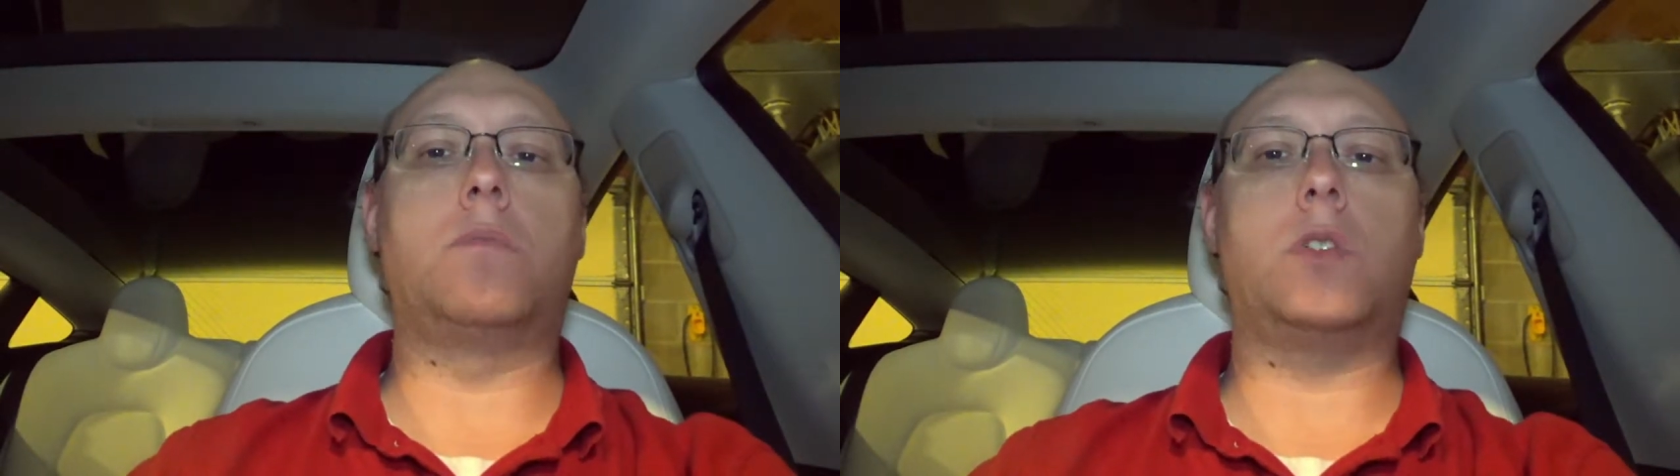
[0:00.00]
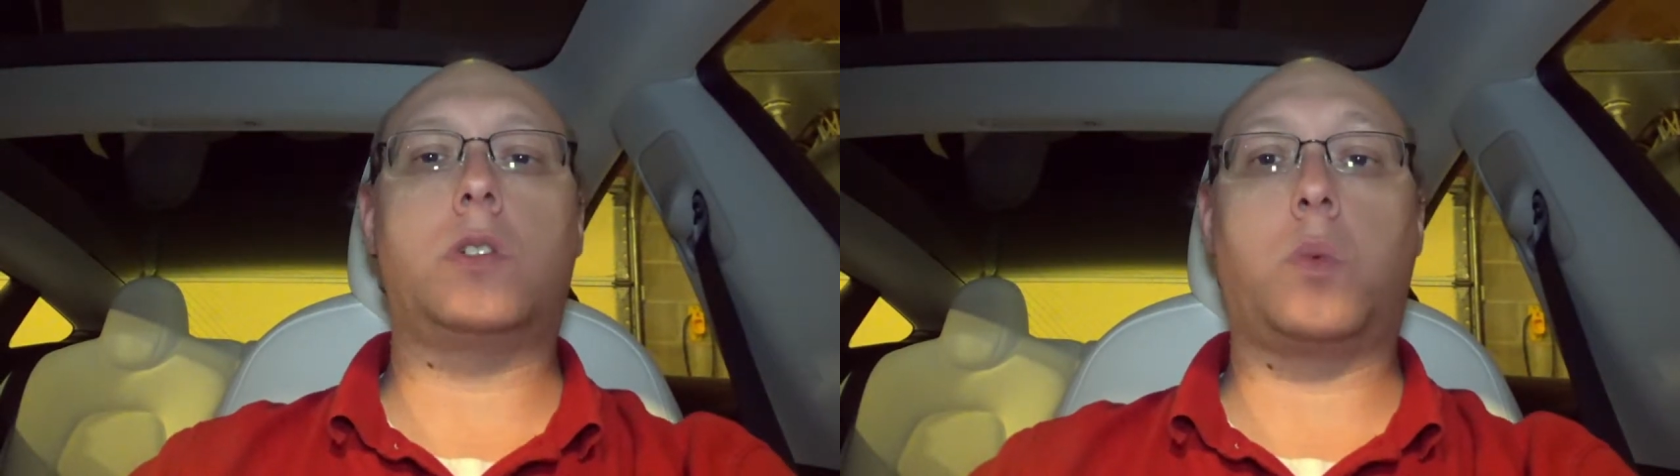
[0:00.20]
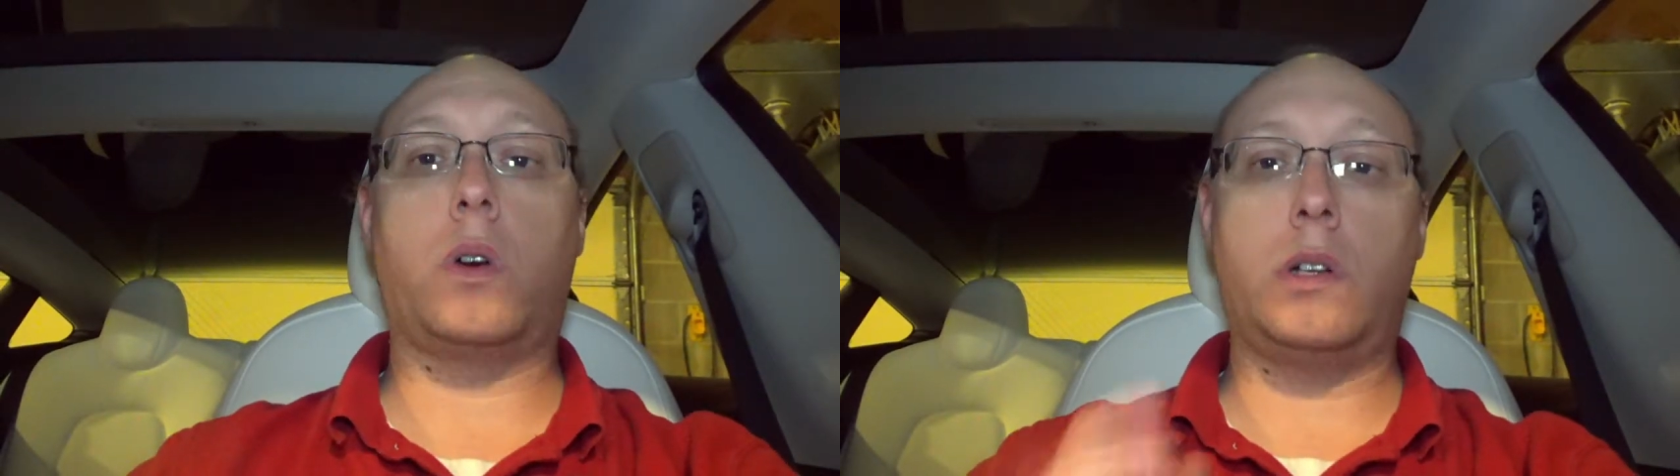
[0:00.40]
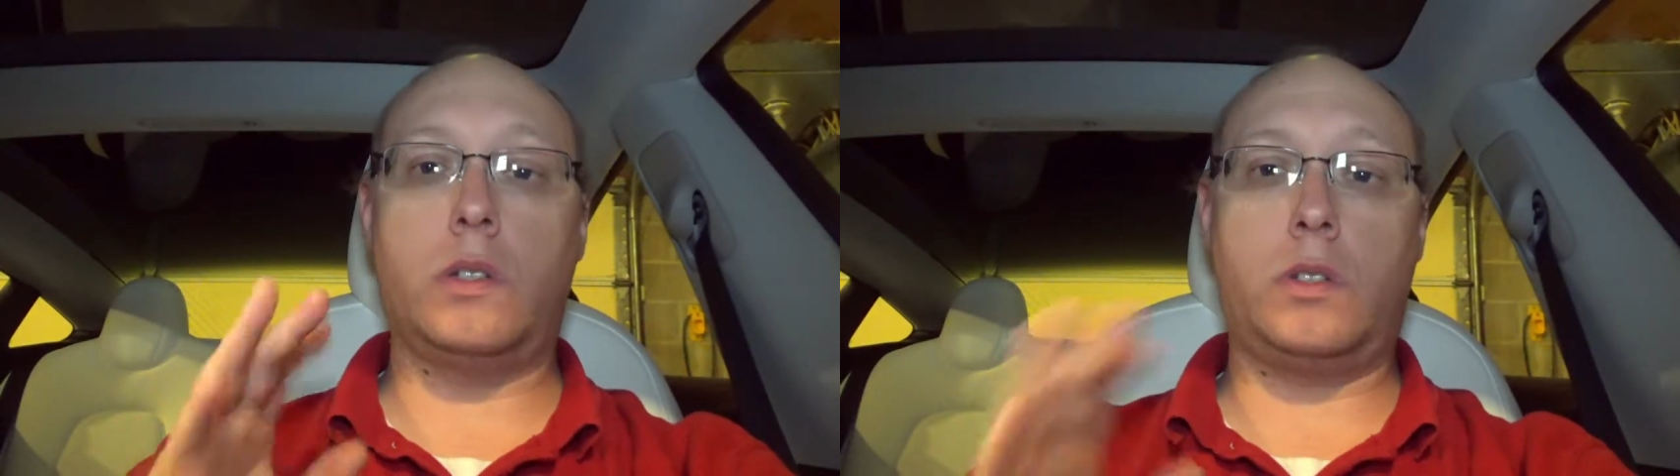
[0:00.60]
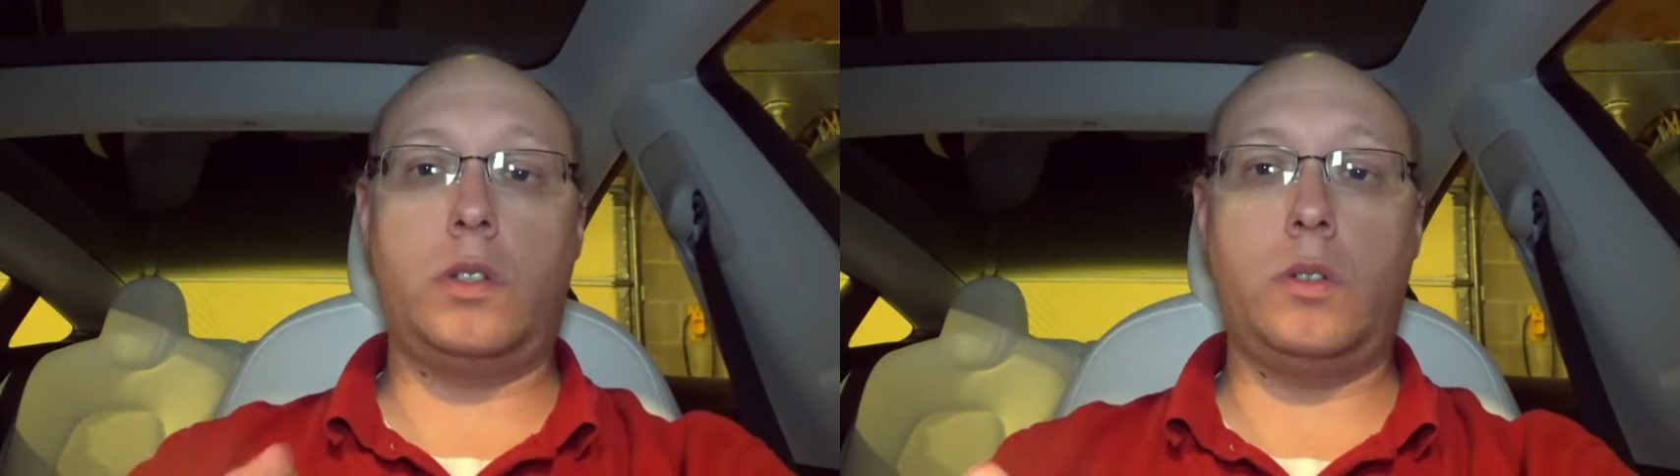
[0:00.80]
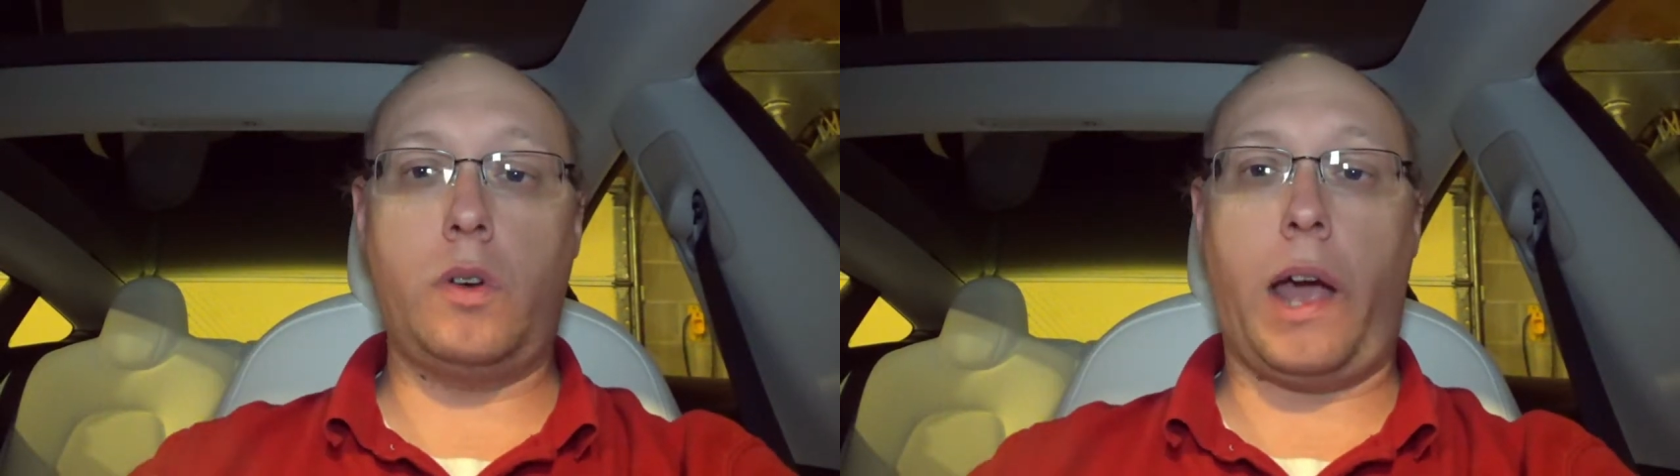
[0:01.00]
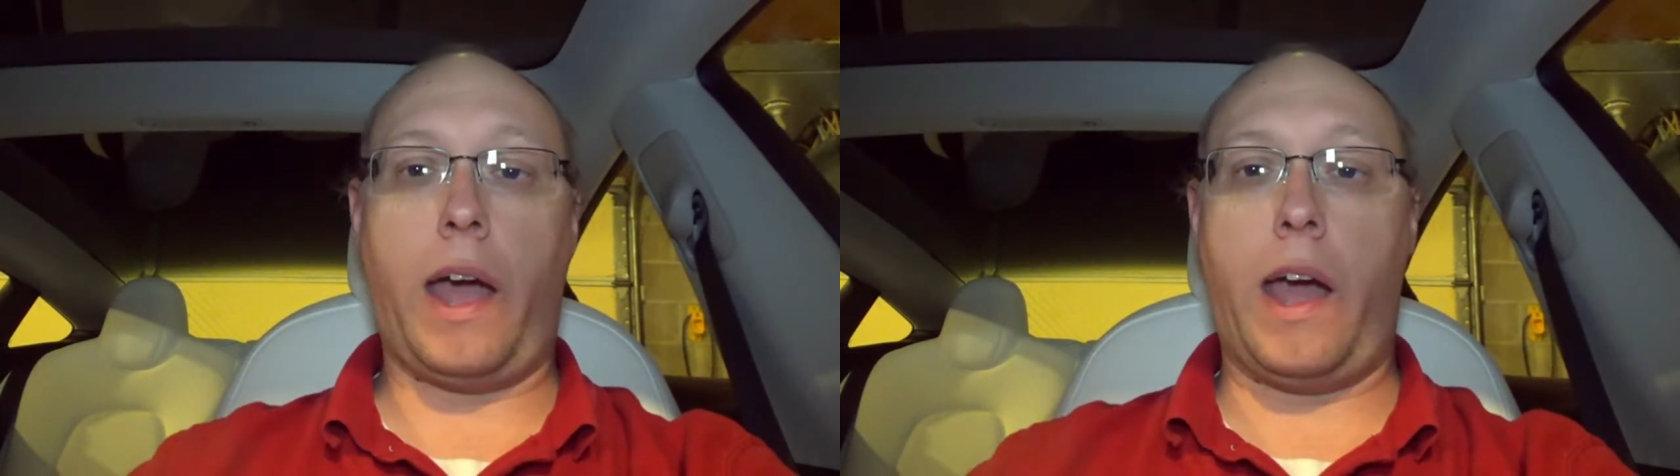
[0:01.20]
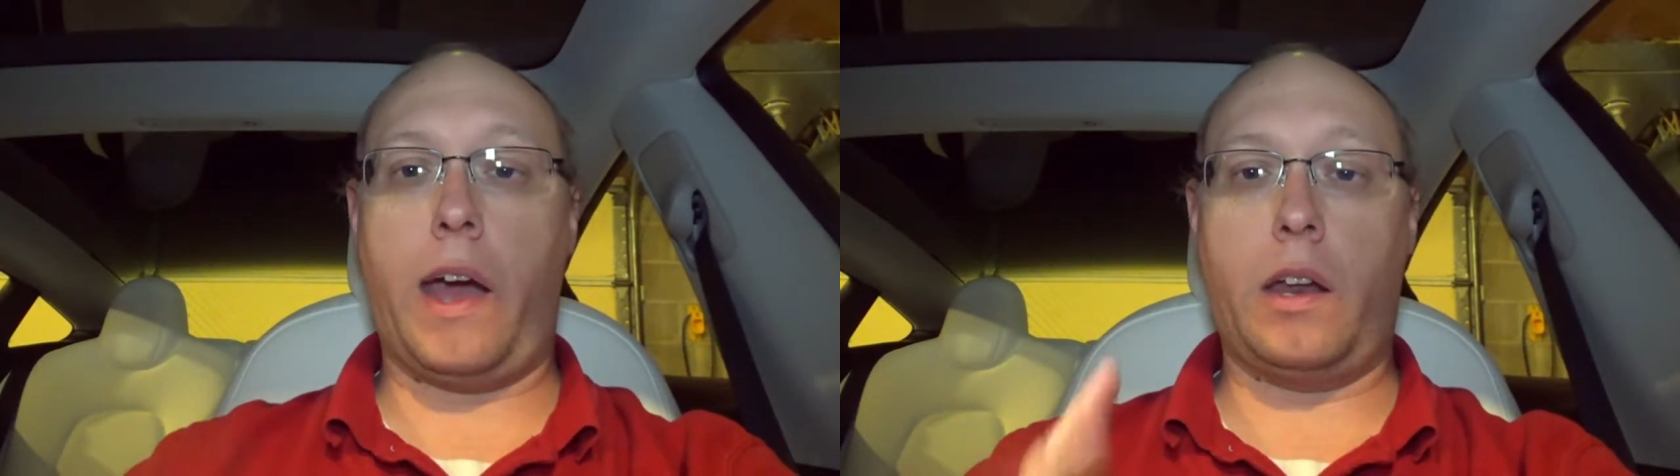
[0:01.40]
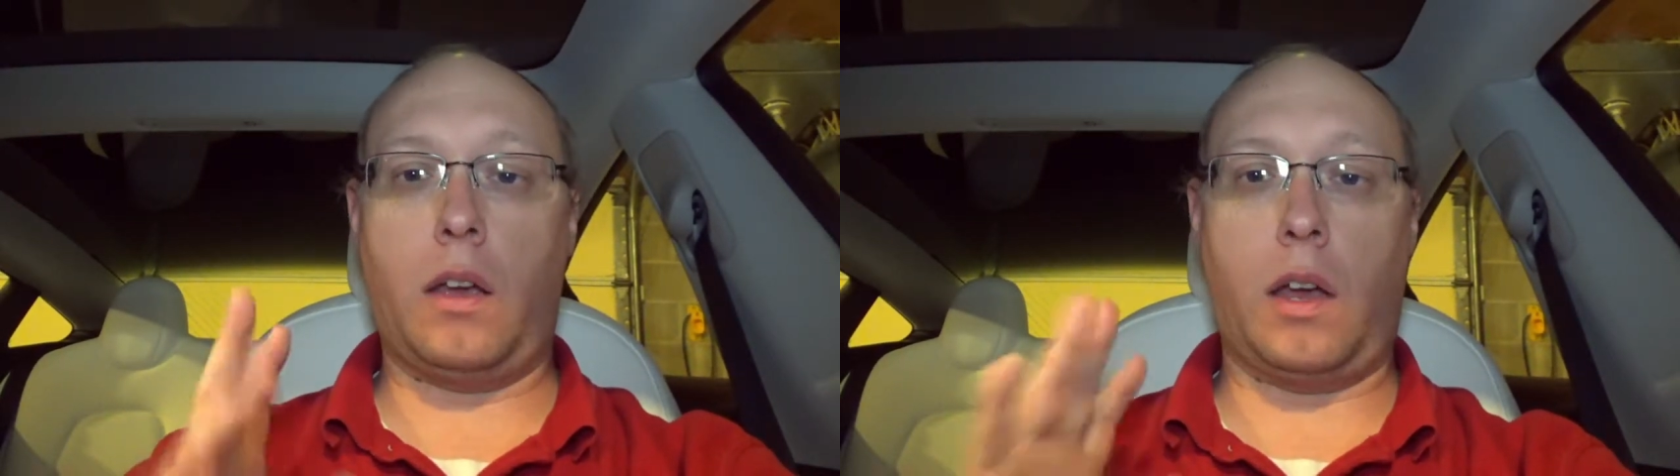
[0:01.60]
Just wanted to add